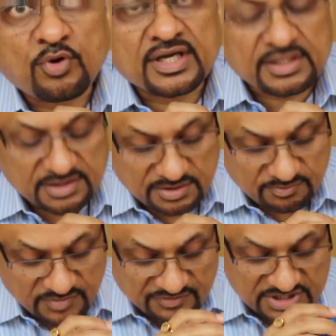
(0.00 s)
point
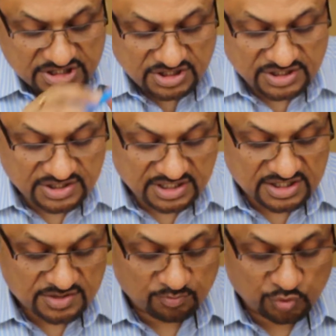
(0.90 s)
by which actually you can
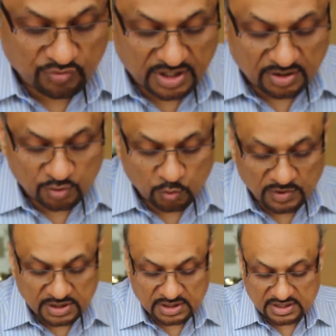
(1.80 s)
just move
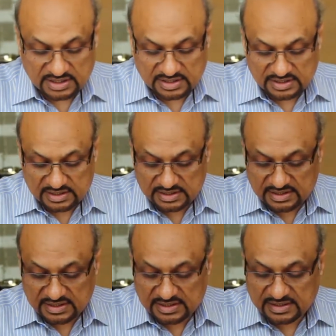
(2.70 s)
over
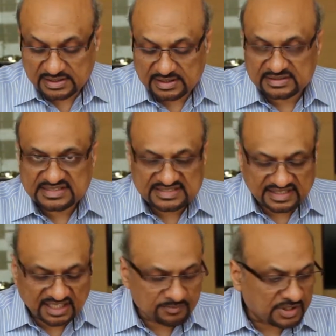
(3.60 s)
these
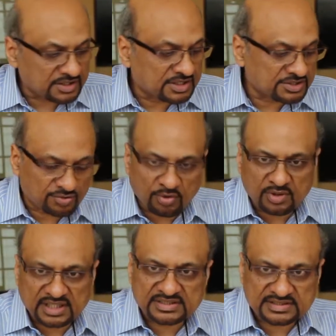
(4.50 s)
line markers
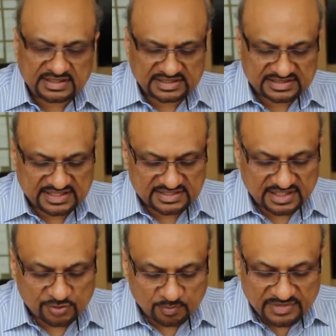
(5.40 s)
or other things
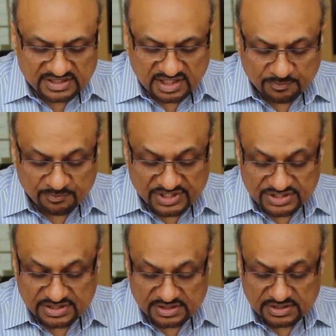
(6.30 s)
and to make the impression.